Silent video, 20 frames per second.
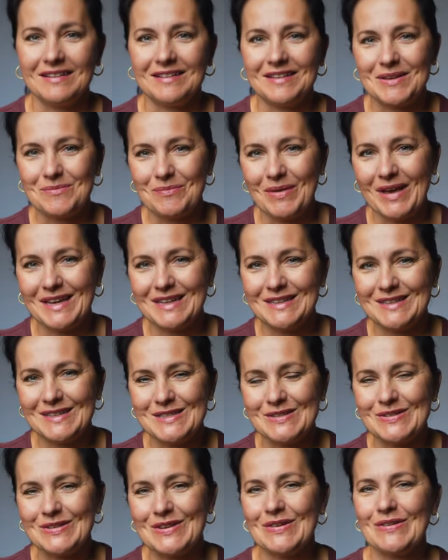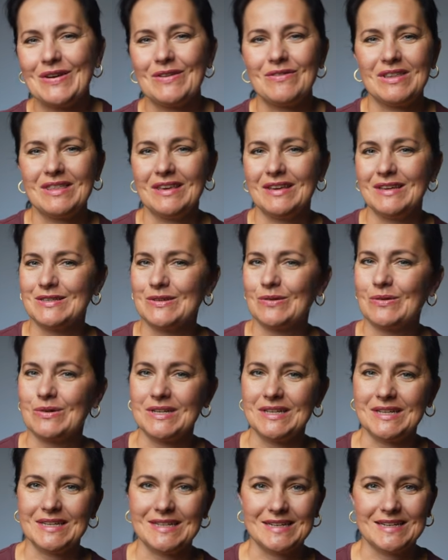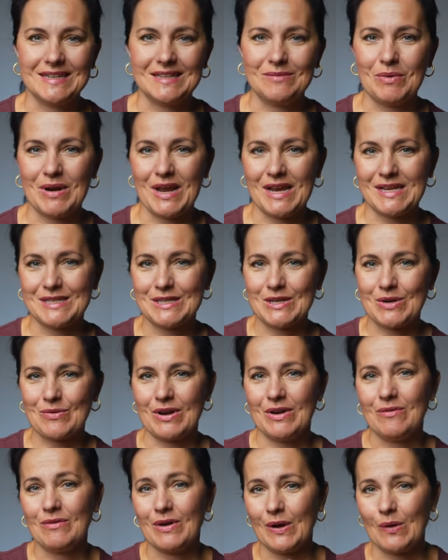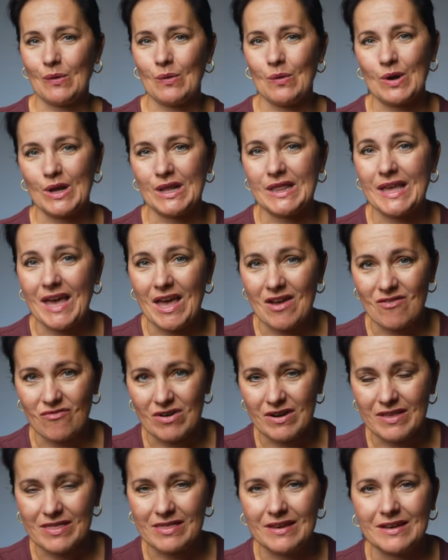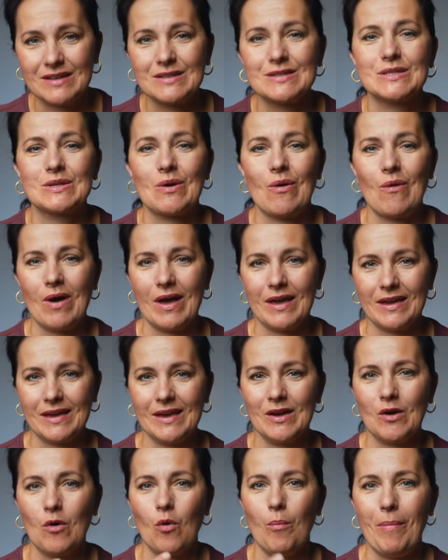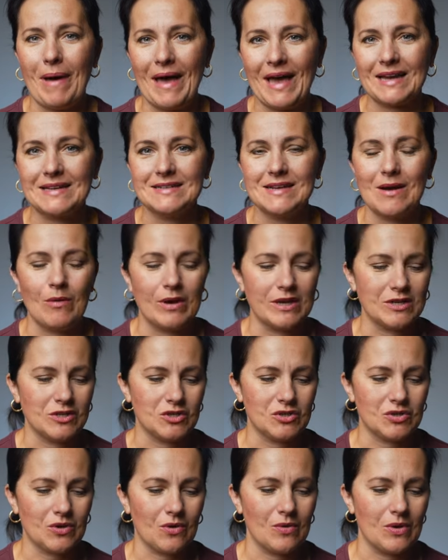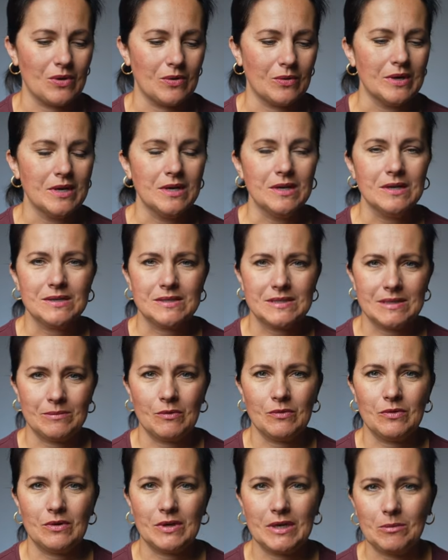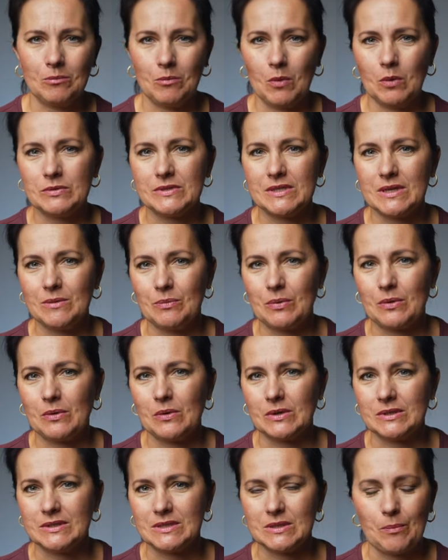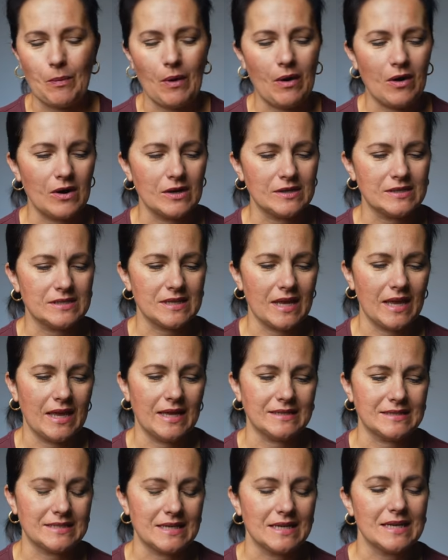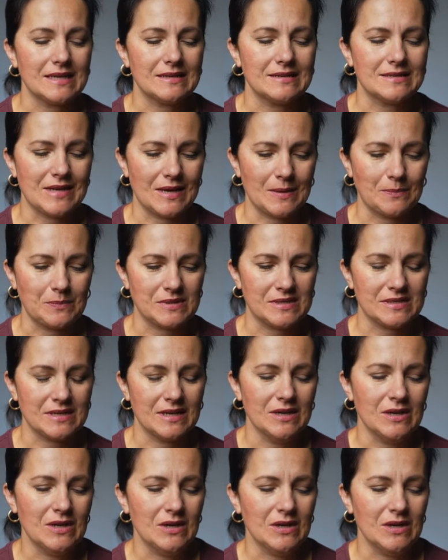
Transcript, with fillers: I'm back in the studio. Everything is already edited, but I screen recorded everything, so I can go back now and show you some of the most important parts and tips.